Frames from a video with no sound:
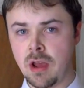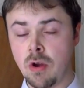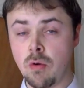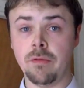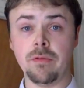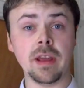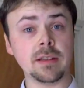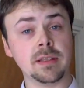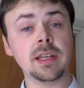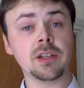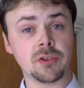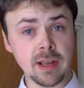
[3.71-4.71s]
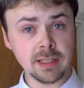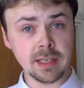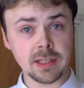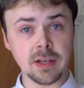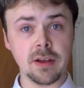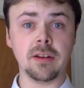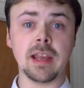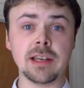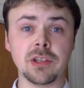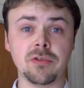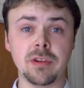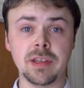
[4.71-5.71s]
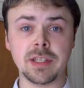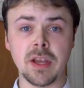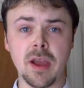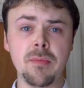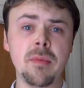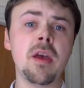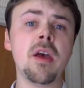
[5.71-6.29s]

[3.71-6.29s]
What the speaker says: or in fact Dick Tracy style gadgetry this time,